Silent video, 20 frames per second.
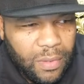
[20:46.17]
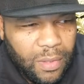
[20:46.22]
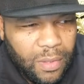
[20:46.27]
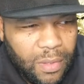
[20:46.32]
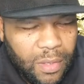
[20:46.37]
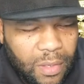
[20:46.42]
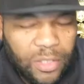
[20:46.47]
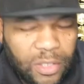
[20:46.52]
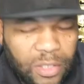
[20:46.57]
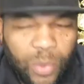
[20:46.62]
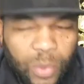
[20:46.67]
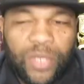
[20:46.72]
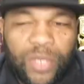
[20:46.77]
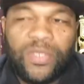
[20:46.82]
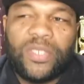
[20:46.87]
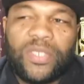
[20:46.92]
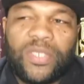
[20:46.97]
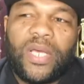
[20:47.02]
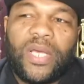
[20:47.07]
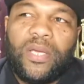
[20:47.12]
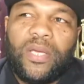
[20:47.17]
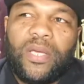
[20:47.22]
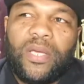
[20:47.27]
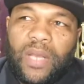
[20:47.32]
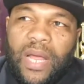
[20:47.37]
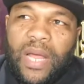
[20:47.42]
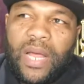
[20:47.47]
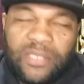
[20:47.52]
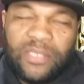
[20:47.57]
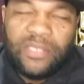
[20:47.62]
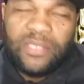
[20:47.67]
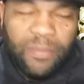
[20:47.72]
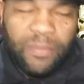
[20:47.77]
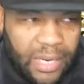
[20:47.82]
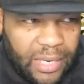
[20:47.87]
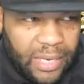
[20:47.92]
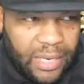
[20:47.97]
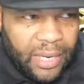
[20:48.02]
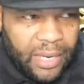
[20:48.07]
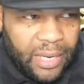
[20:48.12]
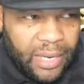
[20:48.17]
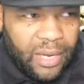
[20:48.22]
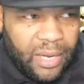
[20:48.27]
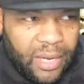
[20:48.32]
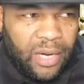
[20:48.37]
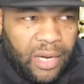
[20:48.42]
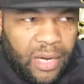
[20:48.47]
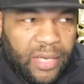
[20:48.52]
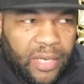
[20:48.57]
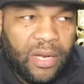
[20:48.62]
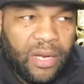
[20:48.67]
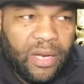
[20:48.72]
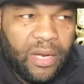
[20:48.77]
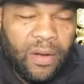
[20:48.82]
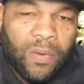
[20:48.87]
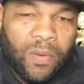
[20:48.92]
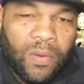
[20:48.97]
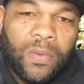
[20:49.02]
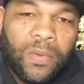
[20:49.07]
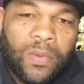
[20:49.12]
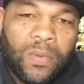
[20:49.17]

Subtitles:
So when you say like somebody getting clicked on,